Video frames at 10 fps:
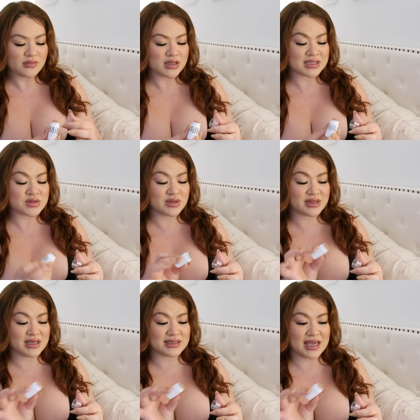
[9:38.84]
that's the only
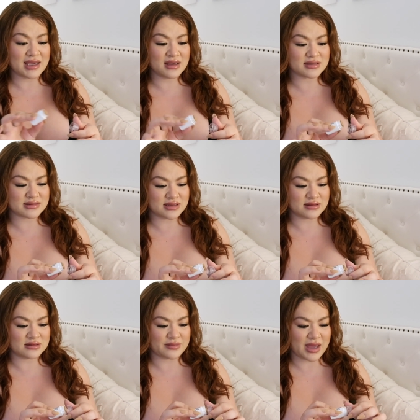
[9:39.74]
thing I hate is
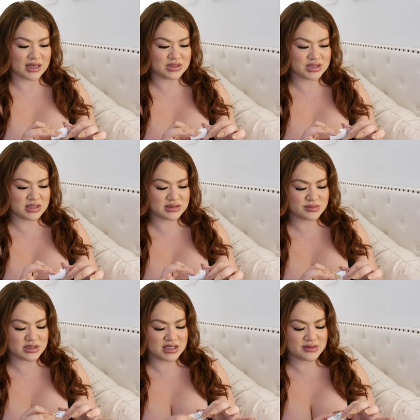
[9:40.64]
the packaging
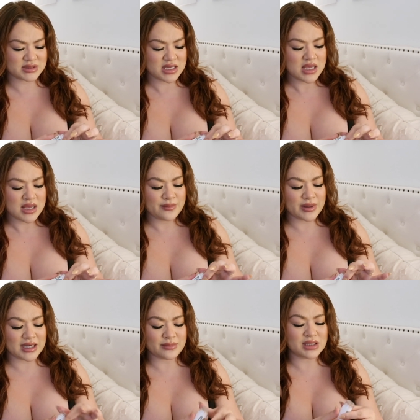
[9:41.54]
sometimes.
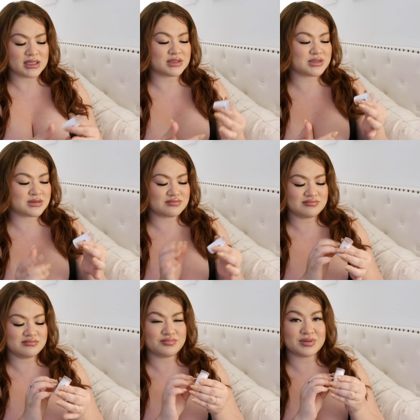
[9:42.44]
But I mean, it's
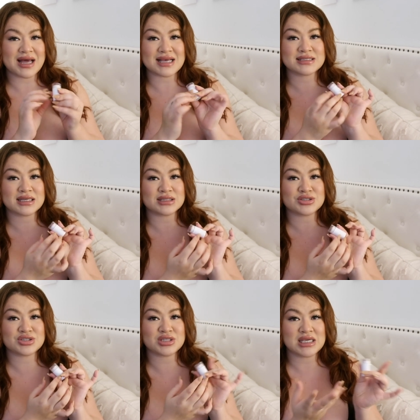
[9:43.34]
plastic,
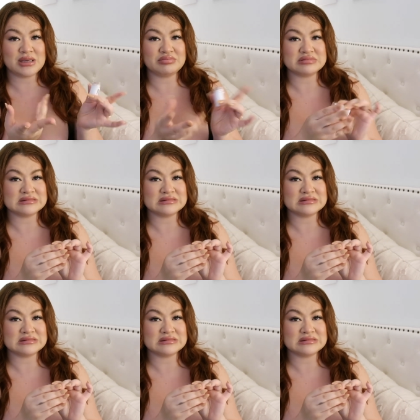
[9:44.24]
it's cheap.